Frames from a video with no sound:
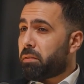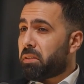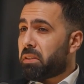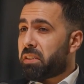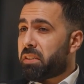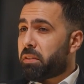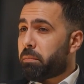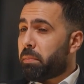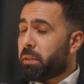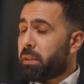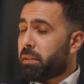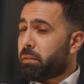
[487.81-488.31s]

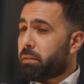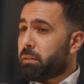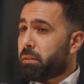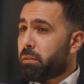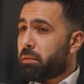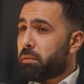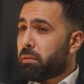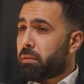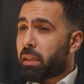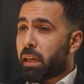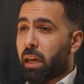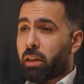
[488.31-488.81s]

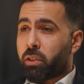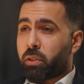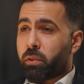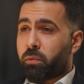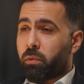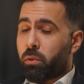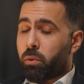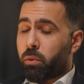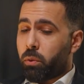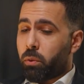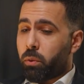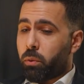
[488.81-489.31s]
expenses, cash
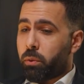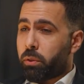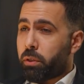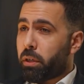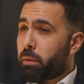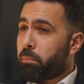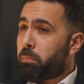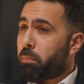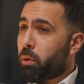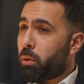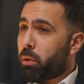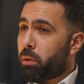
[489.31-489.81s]
flow,
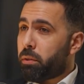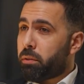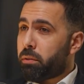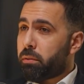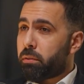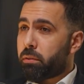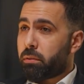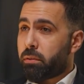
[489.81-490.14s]
report,